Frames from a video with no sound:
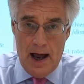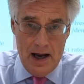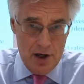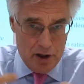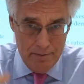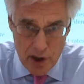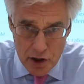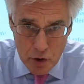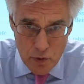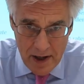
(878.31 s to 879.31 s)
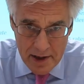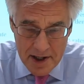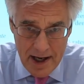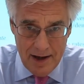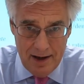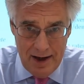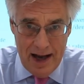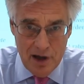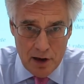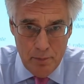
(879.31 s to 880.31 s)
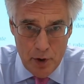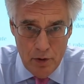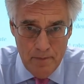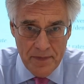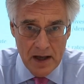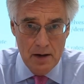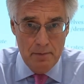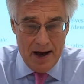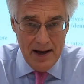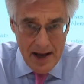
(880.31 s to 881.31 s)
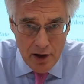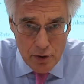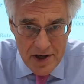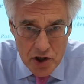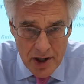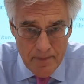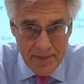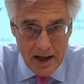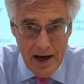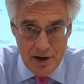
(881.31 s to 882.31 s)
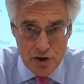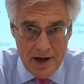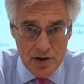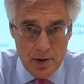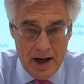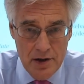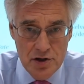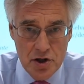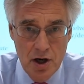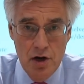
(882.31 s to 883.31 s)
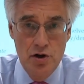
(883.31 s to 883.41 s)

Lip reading: a commercial real estate lending boom by increasing interest rates,